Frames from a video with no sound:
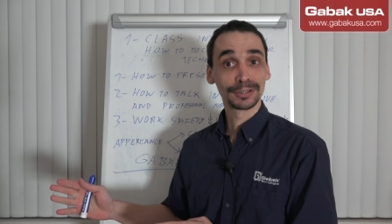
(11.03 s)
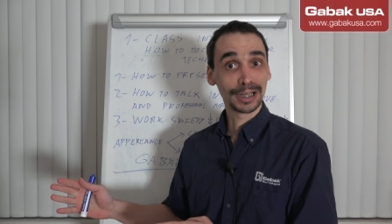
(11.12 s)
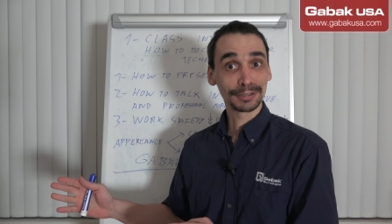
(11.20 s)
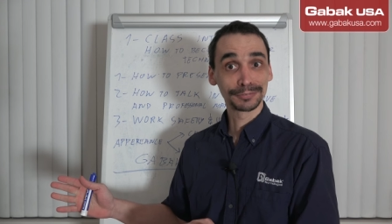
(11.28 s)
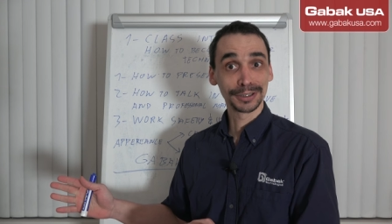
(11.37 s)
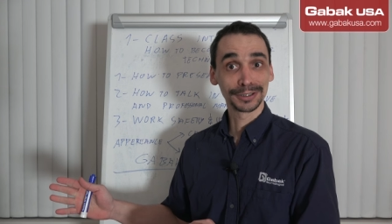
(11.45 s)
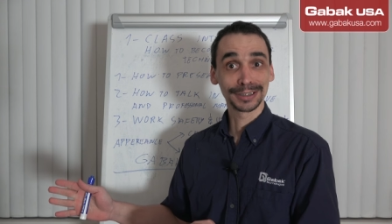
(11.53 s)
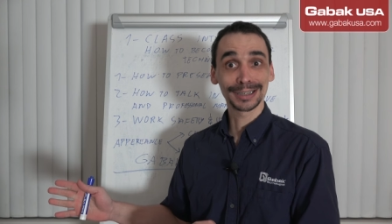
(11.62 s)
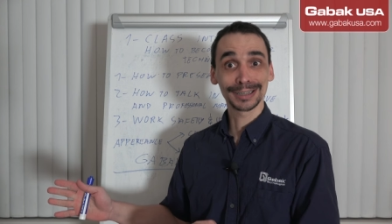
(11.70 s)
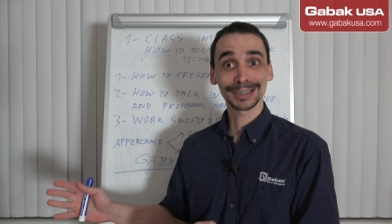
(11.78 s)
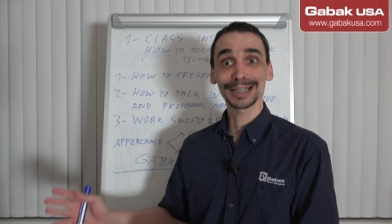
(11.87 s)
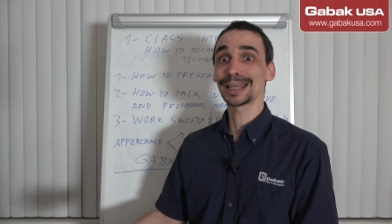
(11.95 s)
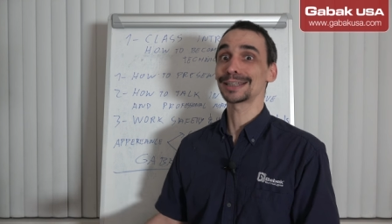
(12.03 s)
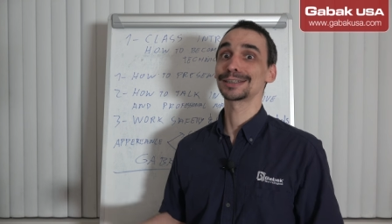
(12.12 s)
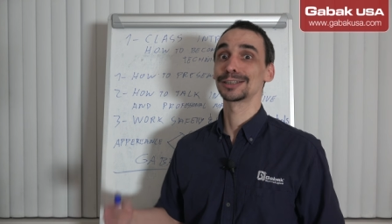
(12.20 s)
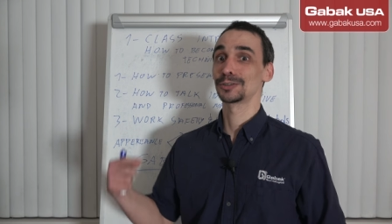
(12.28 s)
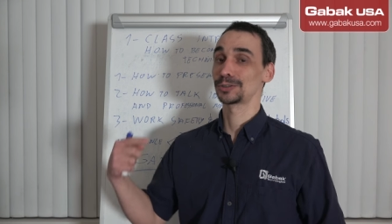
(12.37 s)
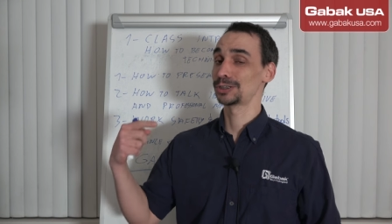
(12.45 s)
after this
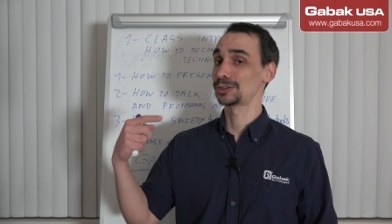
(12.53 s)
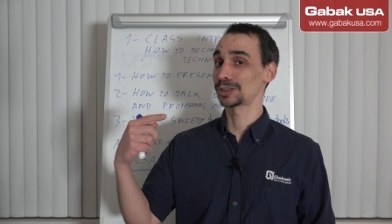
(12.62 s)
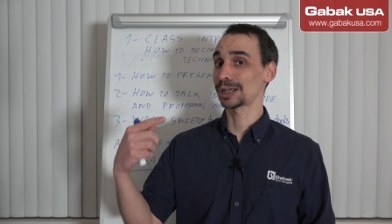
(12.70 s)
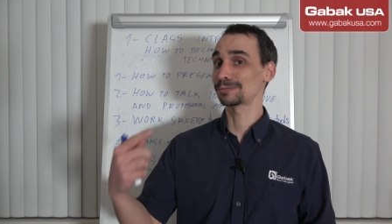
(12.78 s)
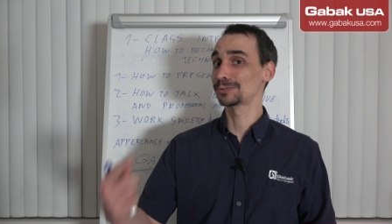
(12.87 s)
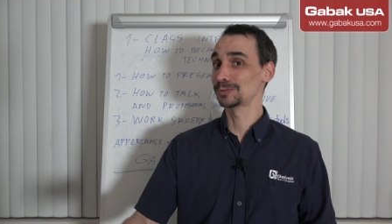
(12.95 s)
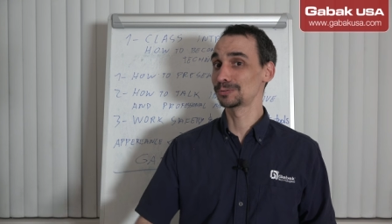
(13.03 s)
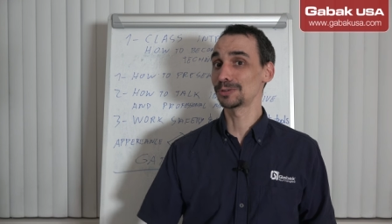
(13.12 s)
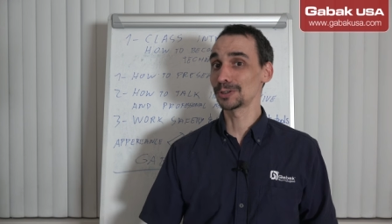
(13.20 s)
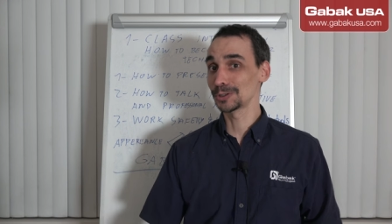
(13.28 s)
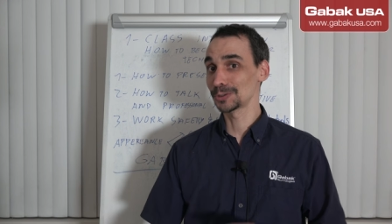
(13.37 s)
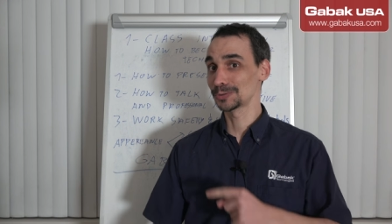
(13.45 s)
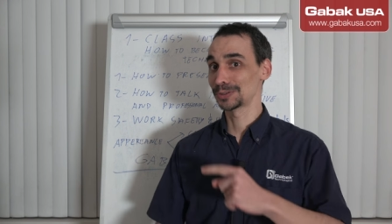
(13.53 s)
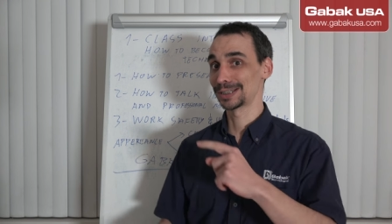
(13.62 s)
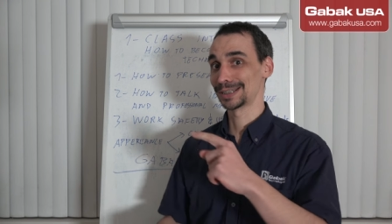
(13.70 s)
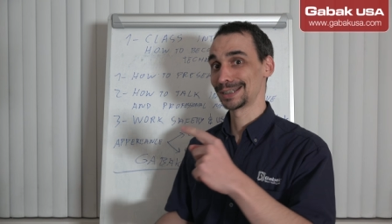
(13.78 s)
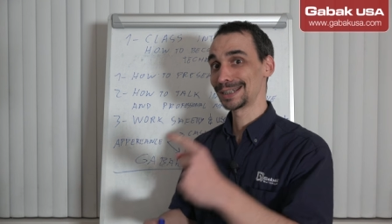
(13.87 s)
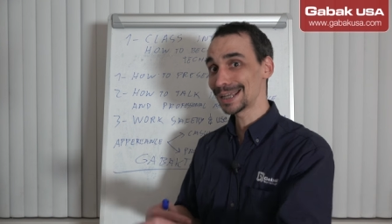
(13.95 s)
class you have to follow
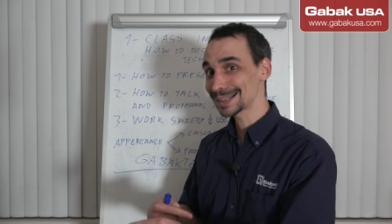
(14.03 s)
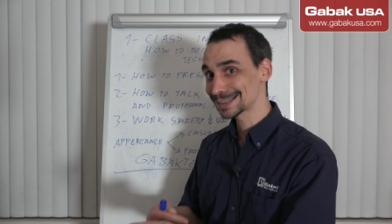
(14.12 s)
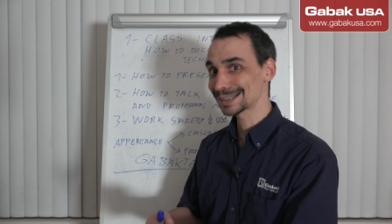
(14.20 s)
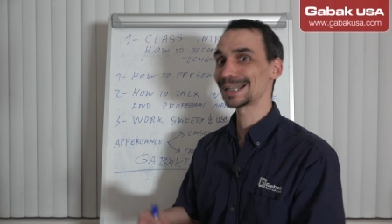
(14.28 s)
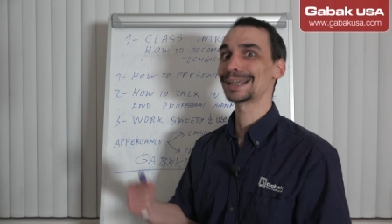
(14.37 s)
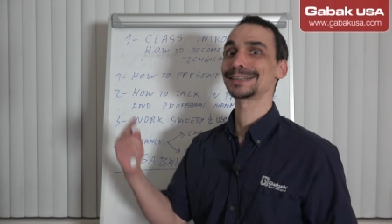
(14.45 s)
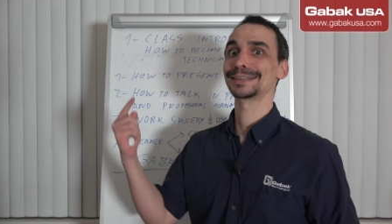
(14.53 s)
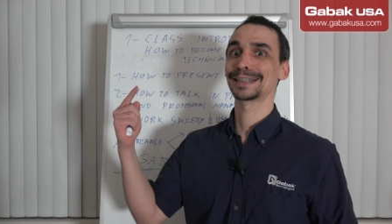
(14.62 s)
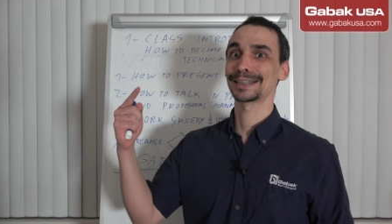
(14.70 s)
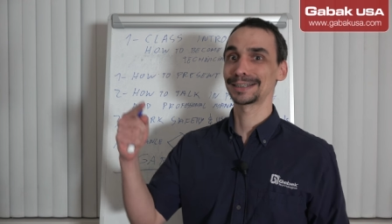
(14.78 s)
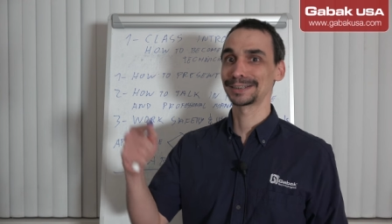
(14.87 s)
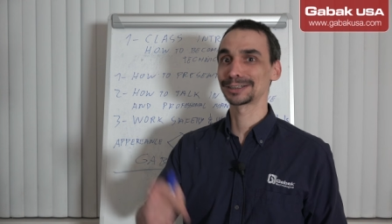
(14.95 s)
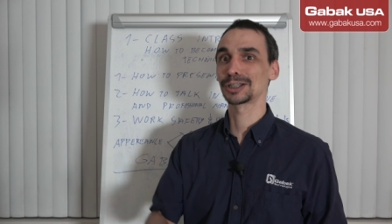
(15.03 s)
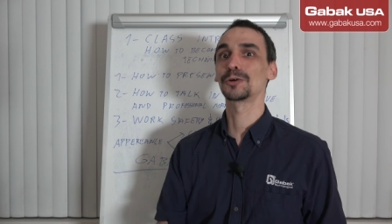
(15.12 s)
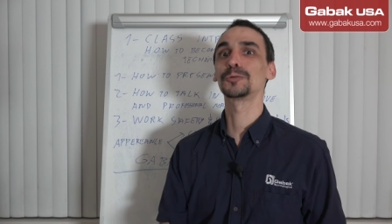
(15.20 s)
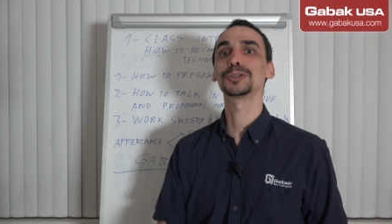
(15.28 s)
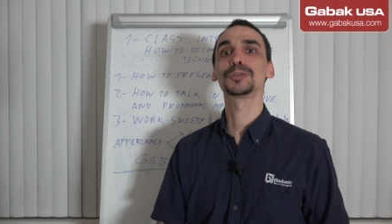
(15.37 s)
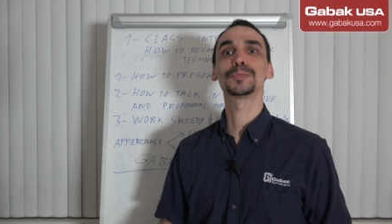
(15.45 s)
the next class that is
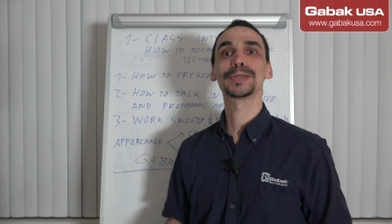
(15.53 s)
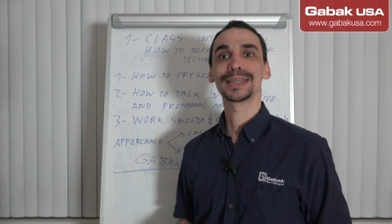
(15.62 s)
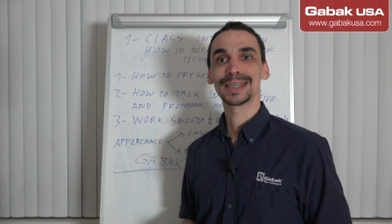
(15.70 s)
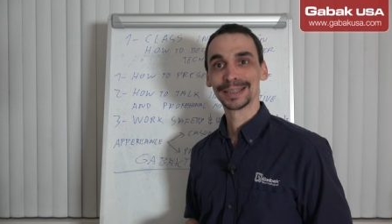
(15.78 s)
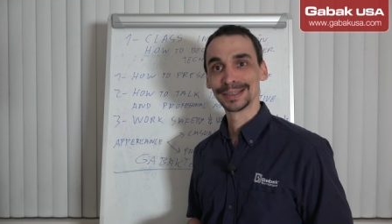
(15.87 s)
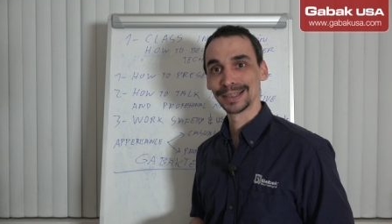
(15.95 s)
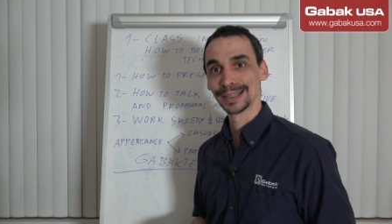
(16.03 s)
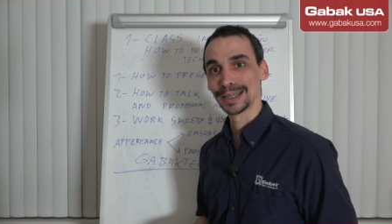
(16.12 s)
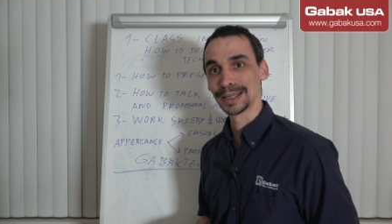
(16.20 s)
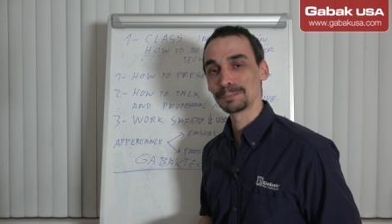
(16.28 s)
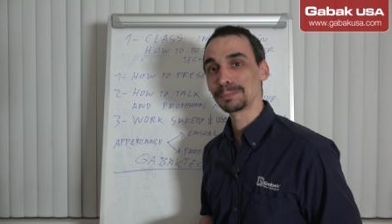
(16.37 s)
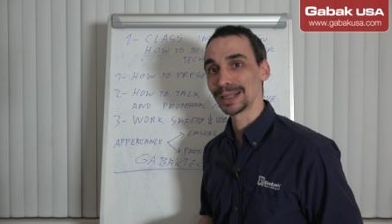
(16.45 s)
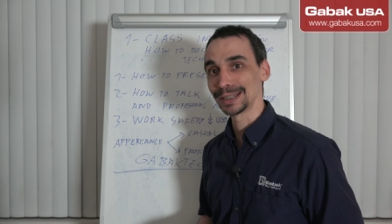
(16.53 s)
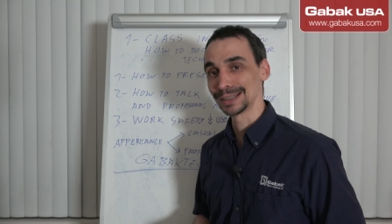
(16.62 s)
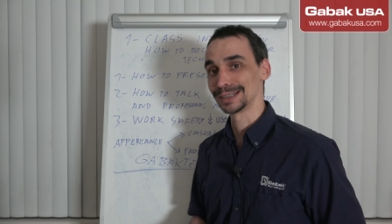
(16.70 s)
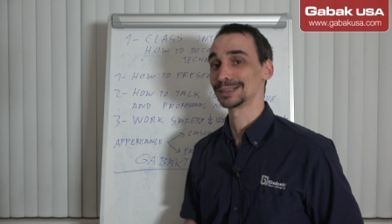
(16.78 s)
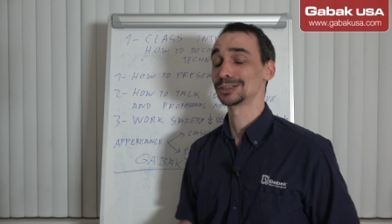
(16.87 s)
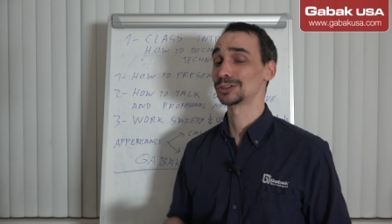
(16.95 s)
going to be in the
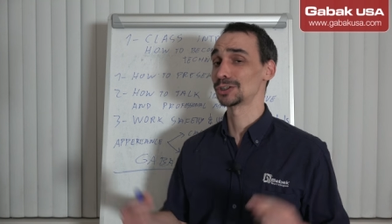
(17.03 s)
playlist.